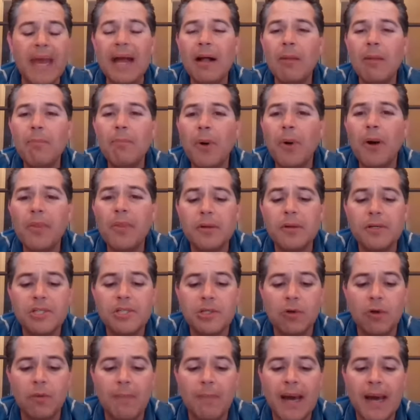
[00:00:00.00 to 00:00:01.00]
Help
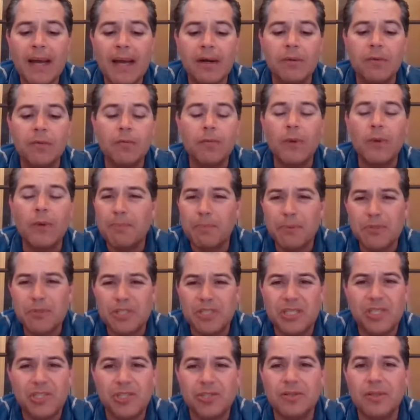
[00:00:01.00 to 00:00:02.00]
others no matter what
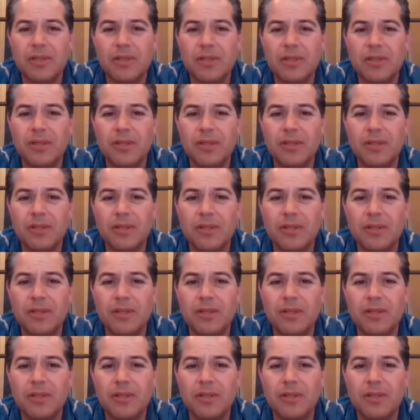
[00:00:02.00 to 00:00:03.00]
position they're in.
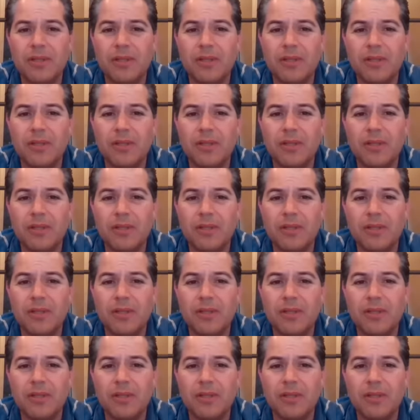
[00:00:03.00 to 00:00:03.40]
In my